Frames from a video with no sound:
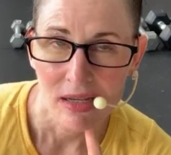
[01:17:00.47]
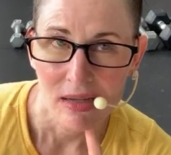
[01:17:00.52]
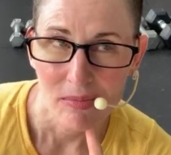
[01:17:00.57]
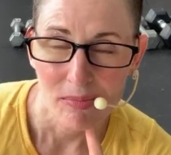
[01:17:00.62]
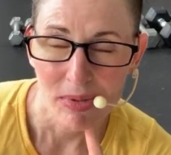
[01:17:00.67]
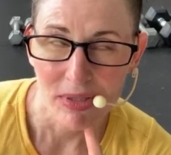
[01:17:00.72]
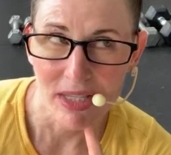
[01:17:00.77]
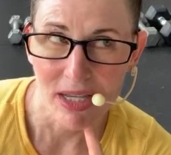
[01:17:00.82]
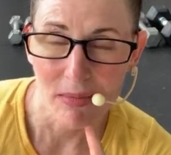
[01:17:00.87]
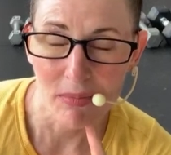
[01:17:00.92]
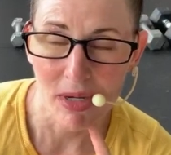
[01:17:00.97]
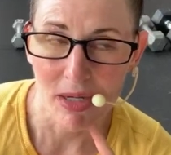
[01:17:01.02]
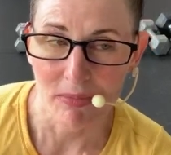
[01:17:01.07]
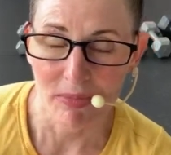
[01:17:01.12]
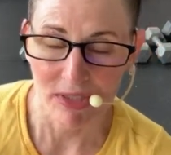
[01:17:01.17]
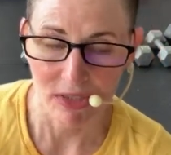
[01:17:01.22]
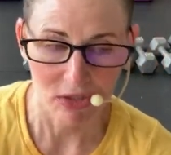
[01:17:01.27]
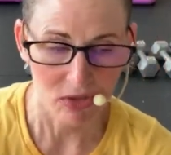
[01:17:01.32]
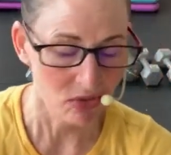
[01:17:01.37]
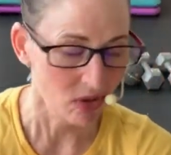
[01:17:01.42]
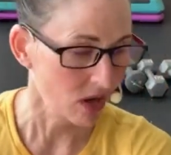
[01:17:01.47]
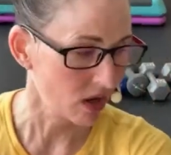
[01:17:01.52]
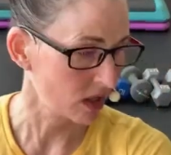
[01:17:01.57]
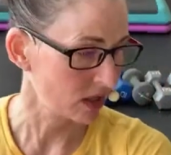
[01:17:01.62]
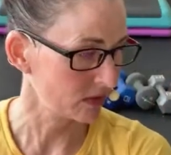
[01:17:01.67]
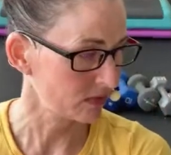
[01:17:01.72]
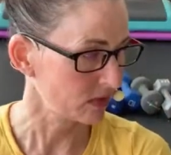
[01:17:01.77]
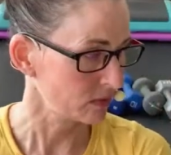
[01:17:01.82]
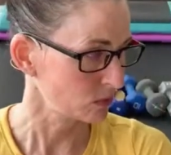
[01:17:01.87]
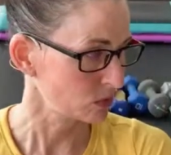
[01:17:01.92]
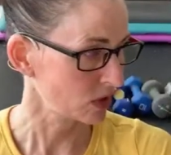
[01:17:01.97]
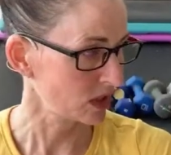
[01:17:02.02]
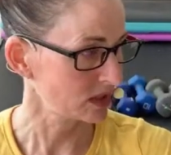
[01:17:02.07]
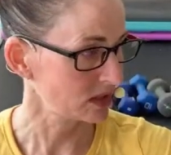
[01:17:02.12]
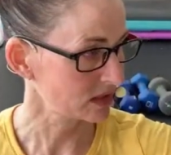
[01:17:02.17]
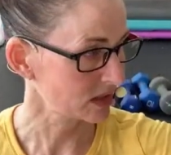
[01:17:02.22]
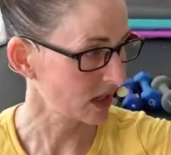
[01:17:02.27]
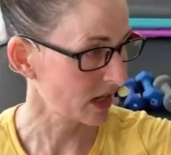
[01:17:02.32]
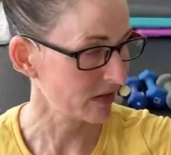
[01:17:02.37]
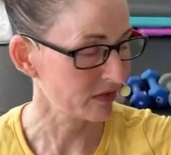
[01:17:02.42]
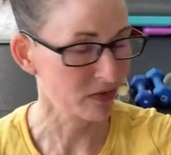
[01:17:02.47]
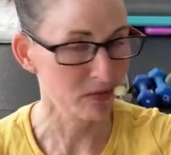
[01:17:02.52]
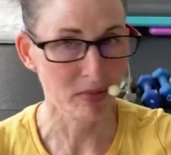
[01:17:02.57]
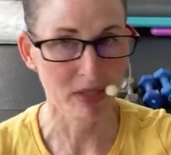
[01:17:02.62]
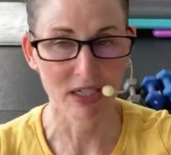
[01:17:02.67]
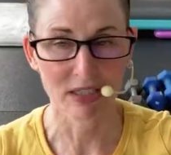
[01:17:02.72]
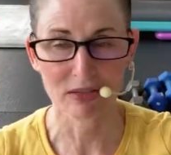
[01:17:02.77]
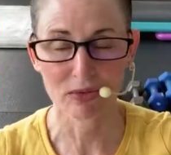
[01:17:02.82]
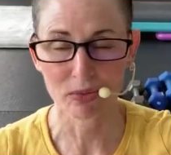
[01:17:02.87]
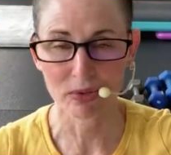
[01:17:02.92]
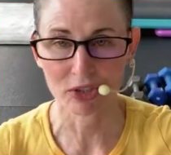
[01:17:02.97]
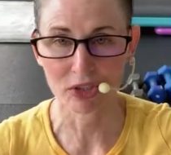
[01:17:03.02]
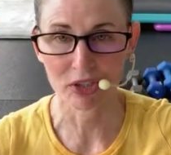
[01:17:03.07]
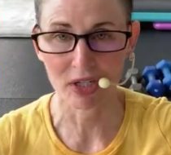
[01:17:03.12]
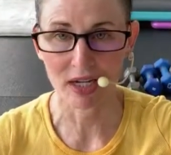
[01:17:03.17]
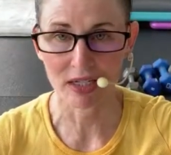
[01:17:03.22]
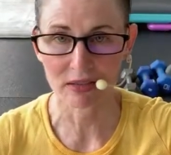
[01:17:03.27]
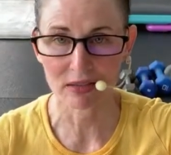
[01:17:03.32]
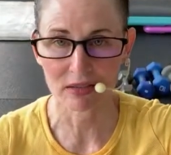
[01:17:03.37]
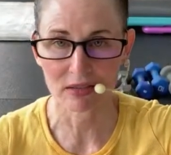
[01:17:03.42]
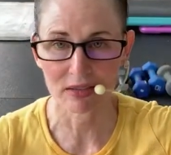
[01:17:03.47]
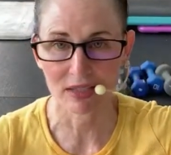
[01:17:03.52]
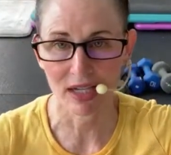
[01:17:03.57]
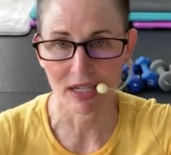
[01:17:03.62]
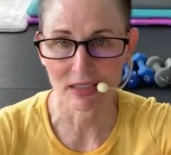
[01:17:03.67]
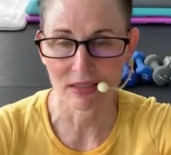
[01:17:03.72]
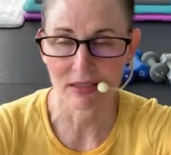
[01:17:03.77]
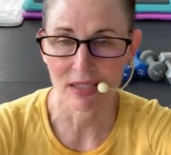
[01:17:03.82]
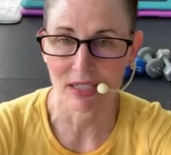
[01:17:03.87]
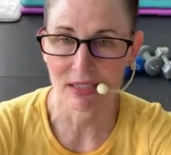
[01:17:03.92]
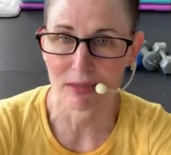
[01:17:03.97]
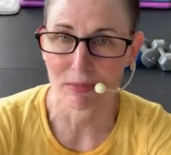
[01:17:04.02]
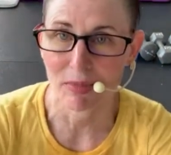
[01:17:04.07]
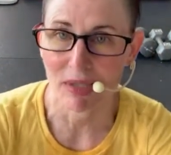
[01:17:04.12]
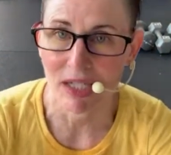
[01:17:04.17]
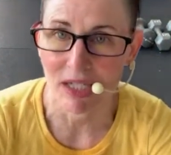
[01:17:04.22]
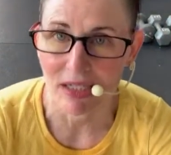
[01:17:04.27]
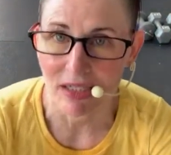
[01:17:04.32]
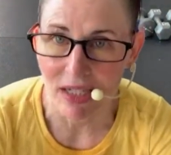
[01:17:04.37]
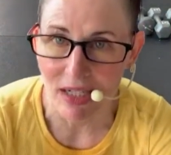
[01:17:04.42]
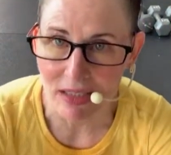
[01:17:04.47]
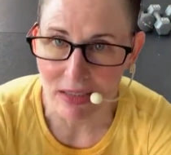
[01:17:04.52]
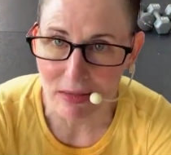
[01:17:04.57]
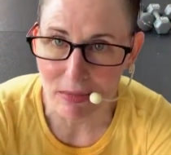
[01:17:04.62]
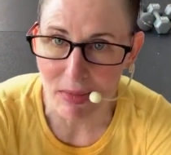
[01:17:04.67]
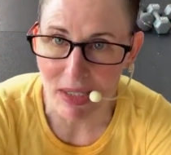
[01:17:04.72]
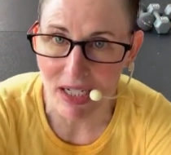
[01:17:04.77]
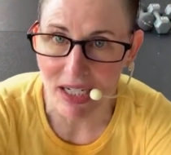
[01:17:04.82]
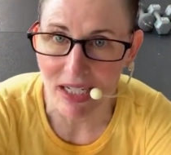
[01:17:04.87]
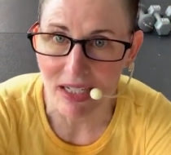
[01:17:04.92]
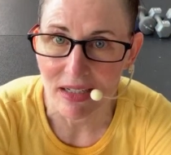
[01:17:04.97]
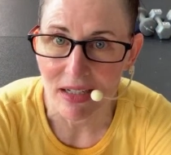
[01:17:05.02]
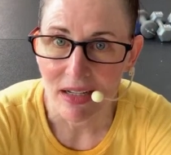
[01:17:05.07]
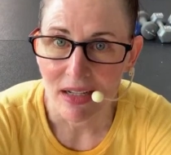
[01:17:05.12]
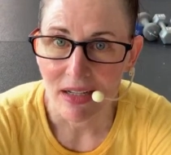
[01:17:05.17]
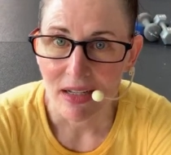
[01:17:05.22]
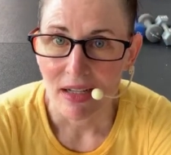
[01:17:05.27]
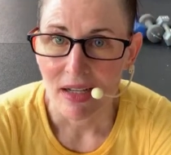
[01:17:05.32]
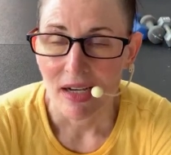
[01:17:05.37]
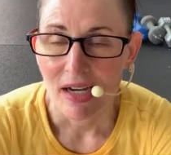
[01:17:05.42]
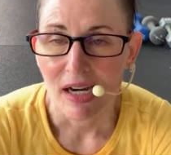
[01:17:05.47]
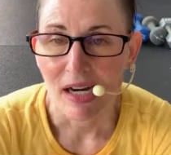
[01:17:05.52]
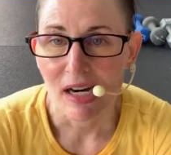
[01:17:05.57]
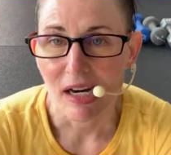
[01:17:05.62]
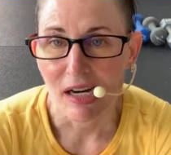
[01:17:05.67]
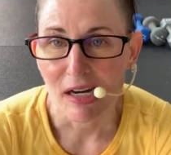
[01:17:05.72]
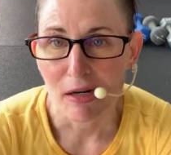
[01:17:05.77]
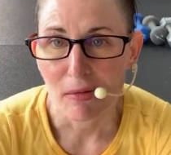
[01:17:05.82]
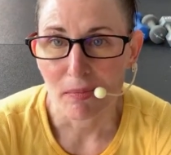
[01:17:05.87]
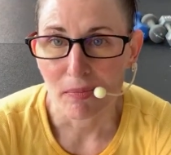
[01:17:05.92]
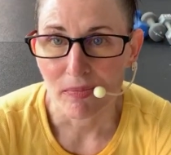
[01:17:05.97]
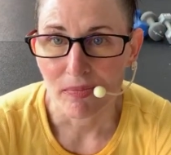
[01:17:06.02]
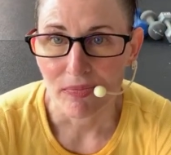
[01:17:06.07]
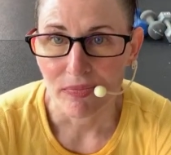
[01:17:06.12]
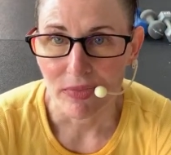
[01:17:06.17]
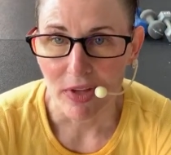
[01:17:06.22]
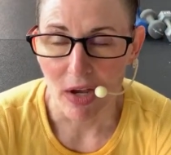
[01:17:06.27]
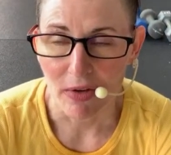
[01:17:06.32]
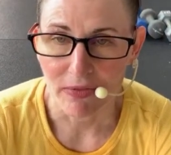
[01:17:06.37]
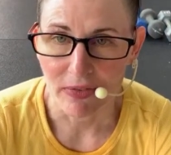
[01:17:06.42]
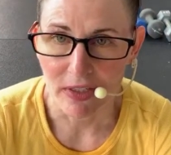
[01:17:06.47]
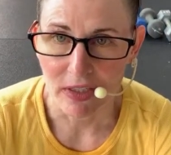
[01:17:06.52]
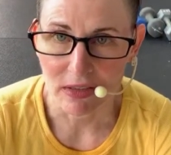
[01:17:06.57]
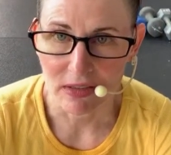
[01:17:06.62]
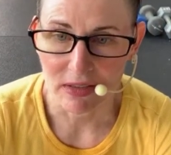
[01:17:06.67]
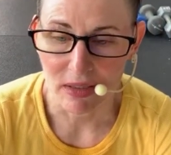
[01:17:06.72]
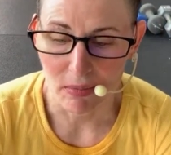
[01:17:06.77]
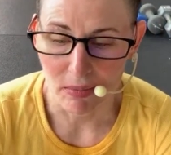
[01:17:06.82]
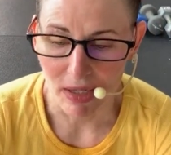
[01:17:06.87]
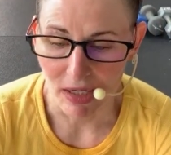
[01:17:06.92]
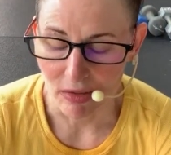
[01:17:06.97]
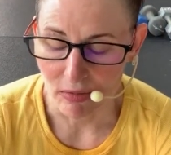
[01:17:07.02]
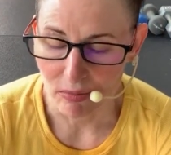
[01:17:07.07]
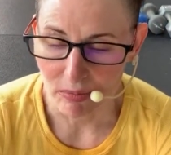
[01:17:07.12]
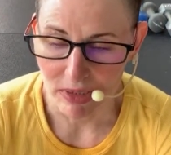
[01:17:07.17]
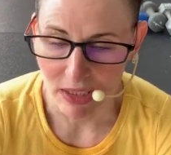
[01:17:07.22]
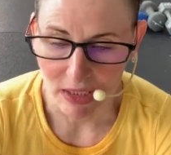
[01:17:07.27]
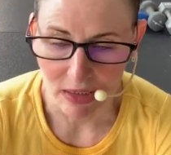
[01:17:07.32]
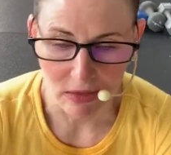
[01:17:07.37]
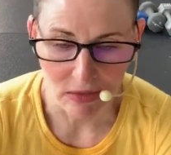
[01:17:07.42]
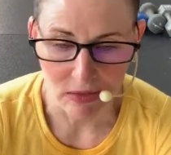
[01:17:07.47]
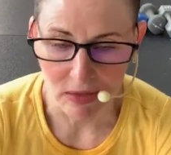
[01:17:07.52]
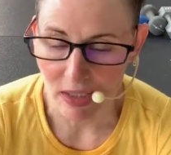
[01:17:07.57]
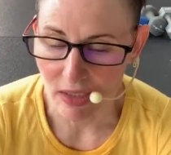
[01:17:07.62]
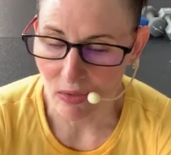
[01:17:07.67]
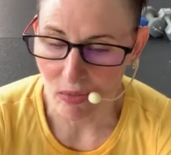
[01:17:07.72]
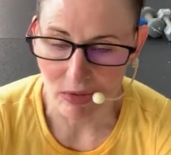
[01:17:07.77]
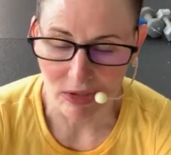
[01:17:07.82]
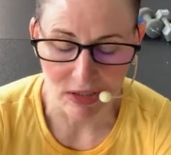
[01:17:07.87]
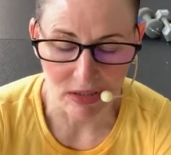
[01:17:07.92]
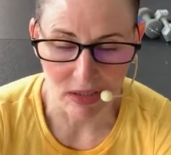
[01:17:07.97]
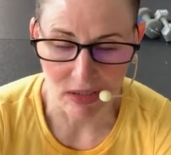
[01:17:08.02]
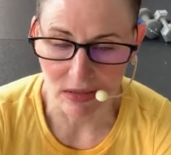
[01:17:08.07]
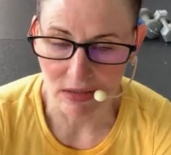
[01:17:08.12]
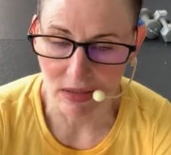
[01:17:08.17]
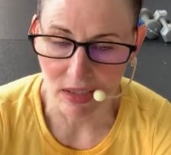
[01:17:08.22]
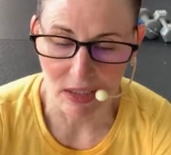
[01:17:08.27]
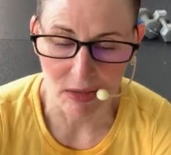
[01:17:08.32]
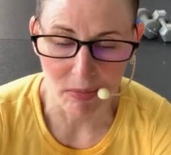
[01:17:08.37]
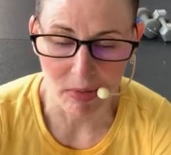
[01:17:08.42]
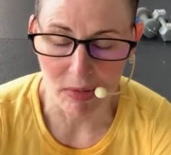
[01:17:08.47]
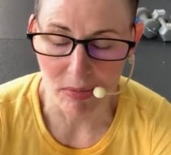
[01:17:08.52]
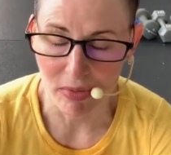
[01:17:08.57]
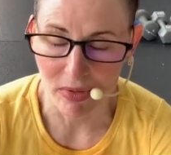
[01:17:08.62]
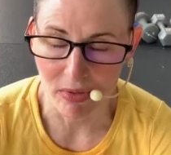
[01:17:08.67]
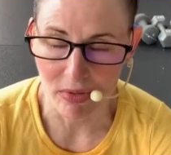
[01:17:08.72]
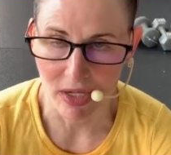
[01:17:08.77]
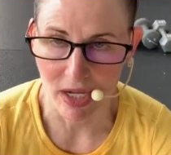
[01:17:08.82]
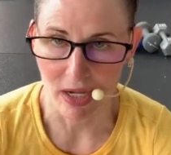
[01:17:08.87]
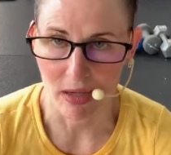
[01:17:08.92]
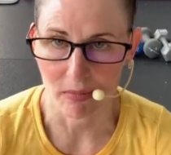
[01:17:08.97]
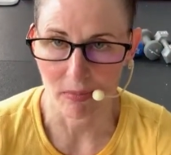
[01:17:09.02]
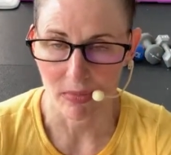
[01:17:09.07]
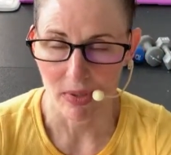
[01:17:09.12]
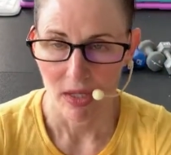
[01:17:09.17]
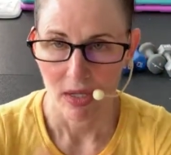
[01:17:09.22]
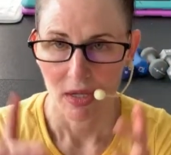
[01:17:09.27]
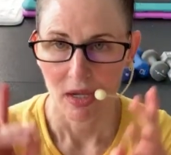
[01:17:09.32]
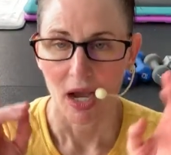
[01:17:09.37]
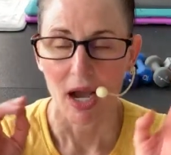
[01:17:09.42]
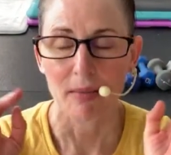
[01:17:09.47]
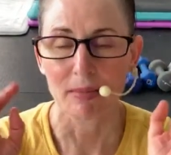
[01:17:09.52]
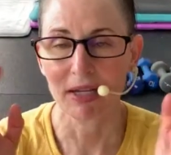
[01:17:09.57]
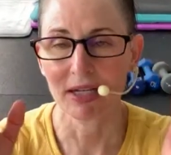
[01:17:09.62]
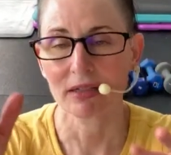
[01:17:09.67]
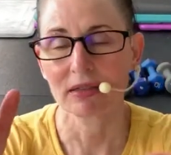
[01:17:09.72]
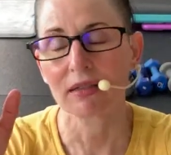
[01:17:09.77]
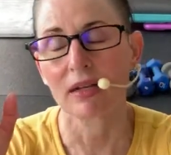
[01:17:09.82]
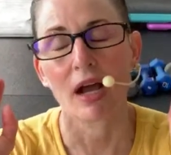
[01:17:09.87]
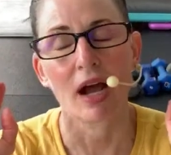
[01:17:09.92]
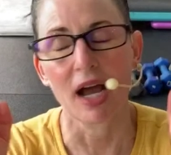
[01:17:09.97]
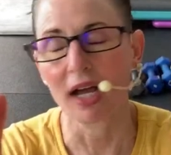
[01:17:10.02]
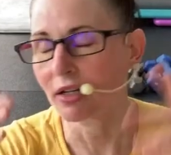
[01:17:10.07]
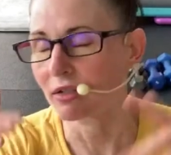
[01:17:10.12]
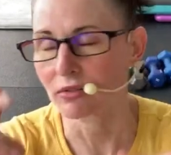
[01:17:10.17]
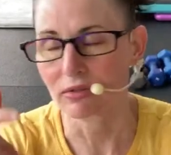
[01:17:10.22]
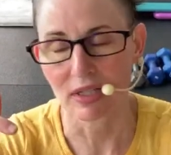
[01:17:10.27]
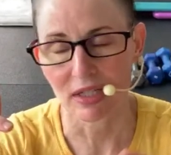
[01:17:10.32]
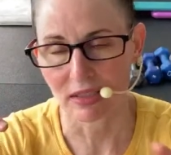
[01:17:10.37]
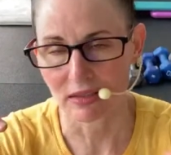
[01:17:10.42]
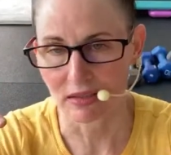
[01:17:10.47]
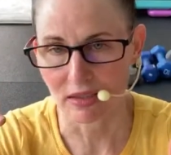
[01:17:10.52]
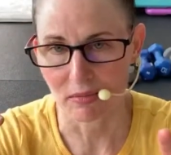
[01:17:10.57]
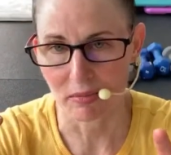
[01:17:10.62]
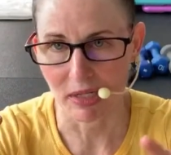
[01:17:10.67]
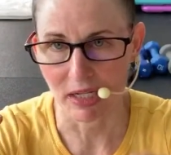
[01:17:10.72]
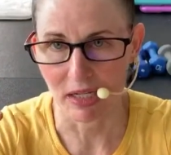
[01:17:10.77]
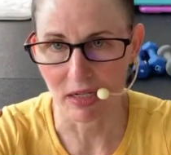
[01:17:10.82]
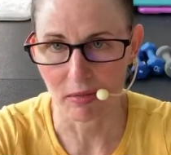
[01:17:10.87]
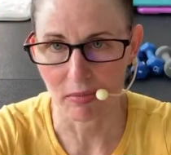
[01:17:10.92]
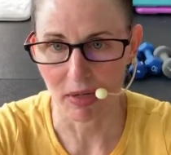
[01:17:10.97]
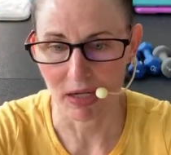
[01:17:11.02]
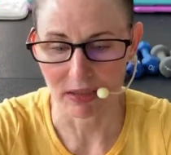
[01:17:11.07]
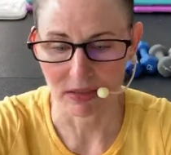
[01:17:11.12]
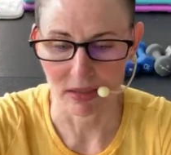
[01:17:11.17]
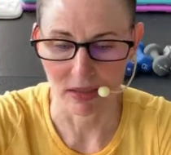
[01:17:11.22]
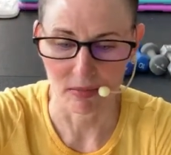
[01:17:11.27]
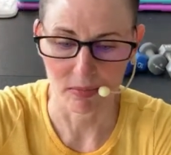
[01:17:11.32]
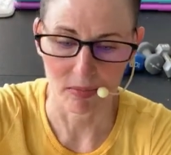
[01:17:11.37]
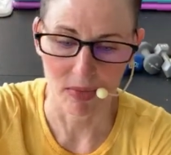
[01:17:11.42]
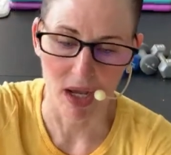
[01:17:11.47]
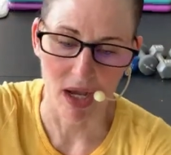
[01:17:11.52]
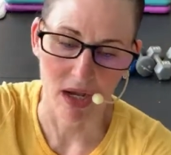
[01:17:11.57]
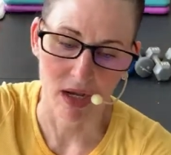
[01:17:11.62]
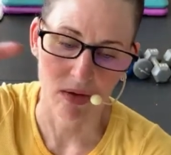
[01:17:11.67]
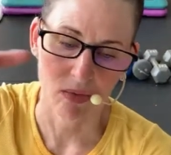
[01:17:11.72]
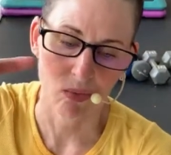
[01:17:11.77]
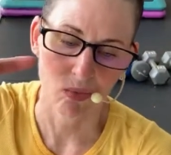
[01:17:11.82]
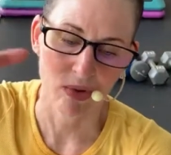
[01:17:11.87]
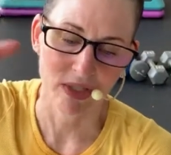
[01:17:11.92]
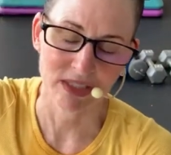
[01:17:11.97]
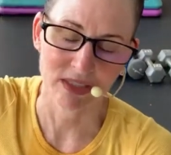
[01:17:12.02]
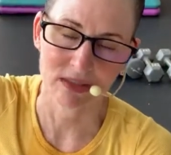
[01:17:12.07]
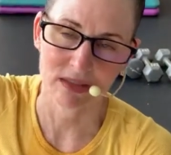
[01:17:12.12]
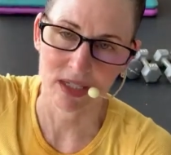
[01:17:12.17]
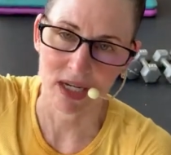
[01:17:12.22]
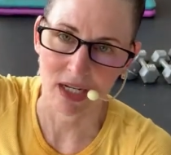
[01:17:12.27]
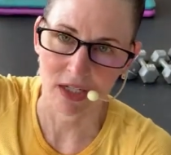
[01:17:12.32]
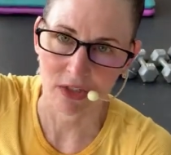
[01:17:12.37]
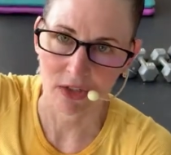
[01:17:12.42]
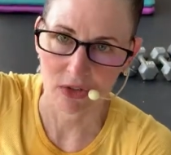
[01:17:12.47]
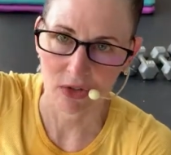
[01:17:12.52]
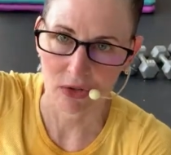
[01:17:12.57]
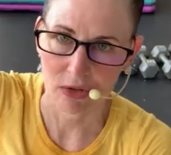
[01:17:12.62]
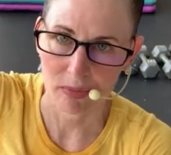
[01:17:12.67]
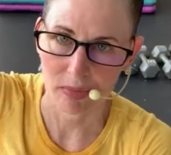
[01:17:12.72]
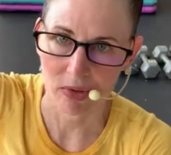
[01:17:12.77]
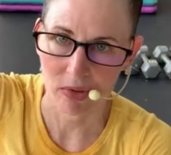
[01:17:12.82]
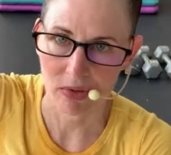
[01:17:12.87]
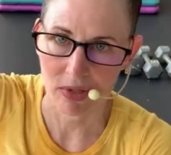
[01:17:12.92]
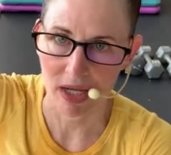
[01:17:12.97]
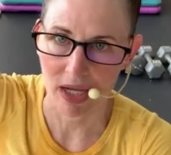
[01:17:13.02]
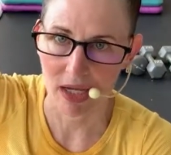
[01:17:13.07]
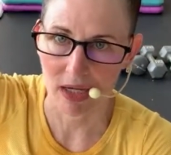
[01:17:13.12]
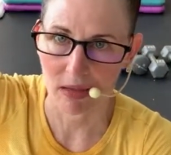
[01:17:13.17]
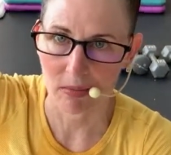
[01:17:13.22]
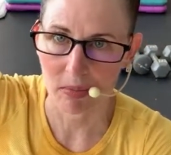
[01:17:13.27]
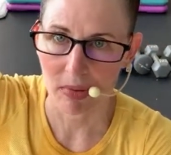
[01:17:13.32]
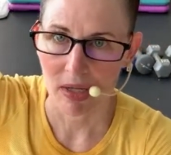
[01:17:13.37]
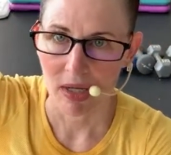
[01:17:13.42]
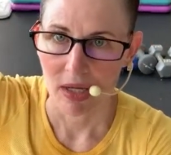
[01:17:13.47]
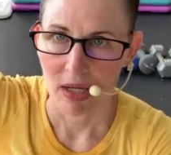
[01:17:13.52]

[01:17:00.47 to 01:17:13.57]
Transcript: but that might be too hard if I'm trying to tell everybody, switch your exercise next minute, next minute. Um, I'll figure something out, but I don't think Wednesday is going to be boot camp. I mean, no, I don't think it's going to be kickboxing. Uh, Wednesday, you know, the boot camp